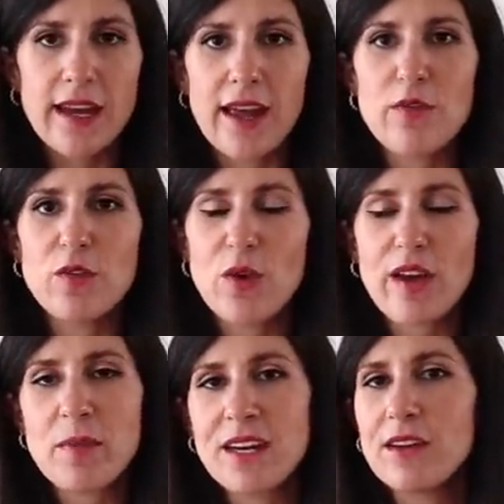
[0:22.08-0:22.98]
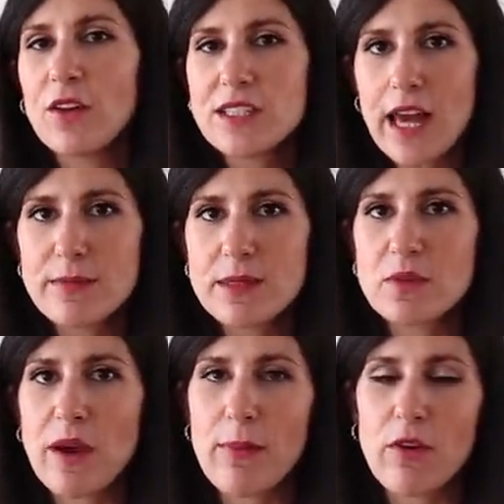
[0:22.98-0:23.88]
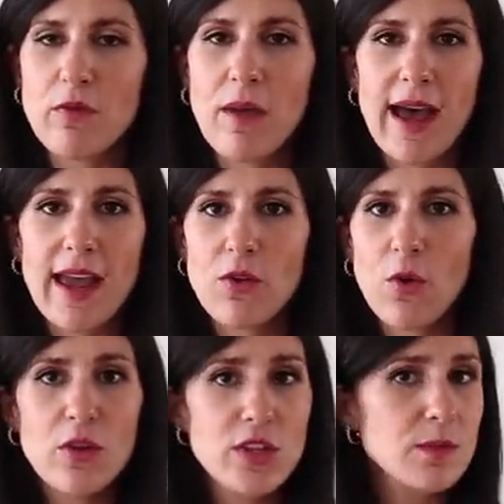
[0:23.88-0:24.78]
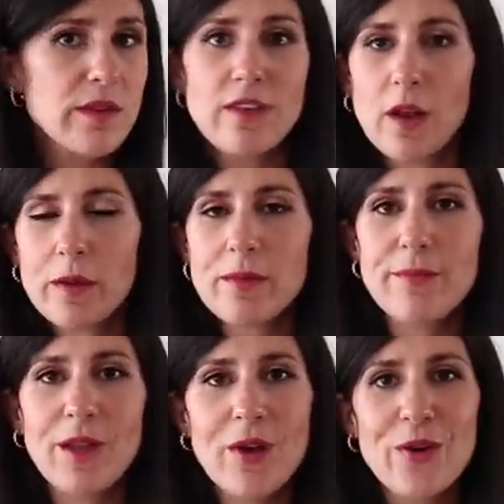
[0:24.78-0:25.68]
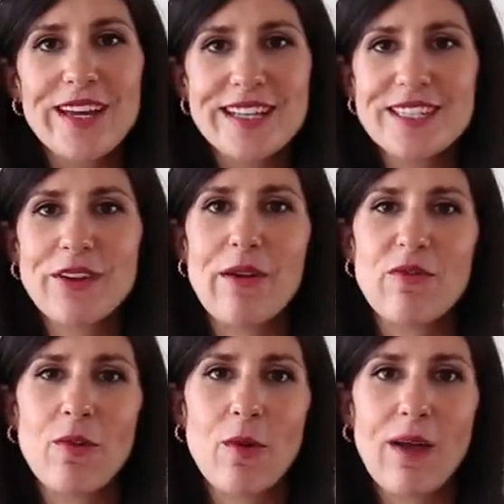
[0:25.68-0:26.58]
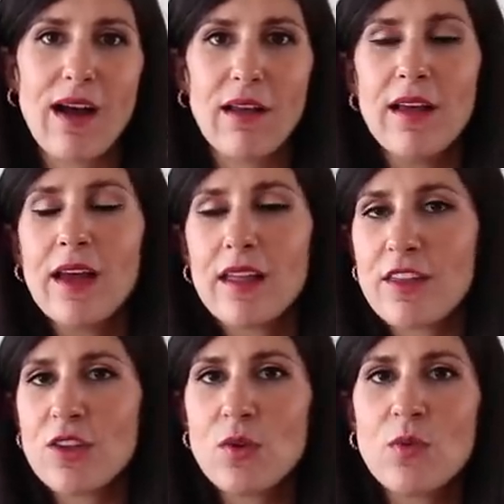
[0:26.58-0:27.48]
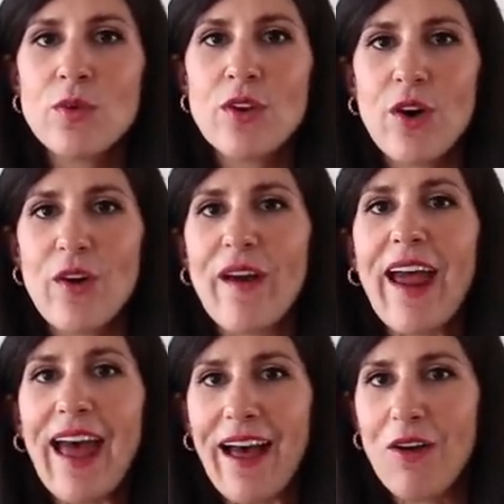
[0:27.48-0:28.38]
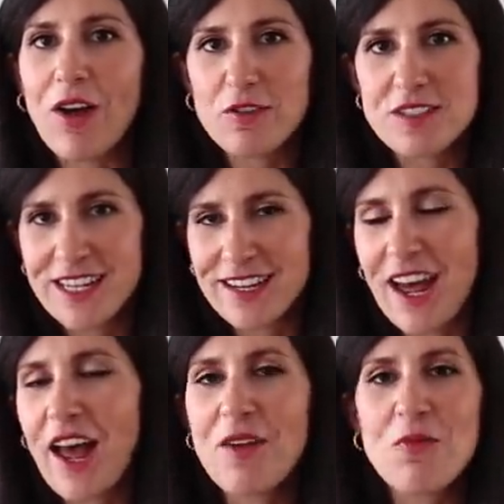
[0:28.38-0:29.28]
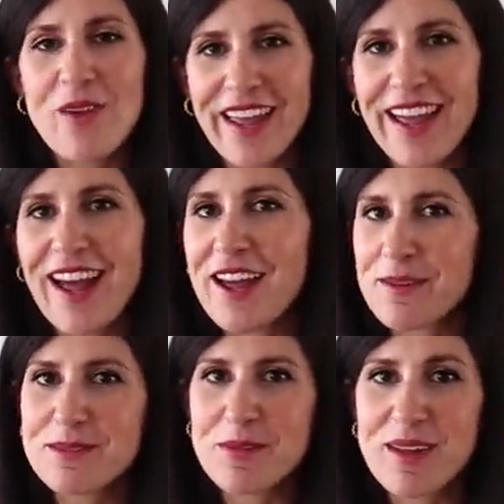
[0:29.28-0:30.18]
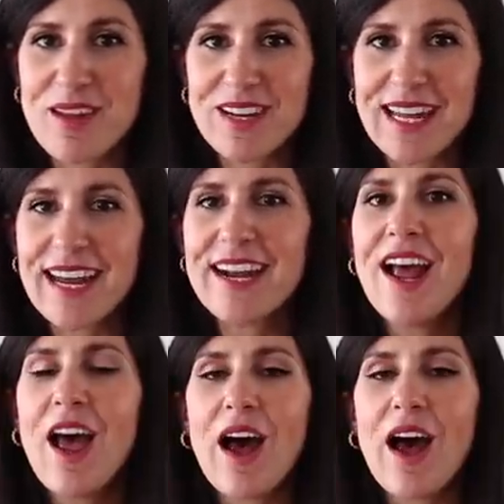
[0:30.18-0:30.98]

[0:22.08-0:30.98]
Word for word: Now if you have been a long time subscriber of mine or just been following my blog or Instagram for a while, then you will know how often I wear items from Everlane.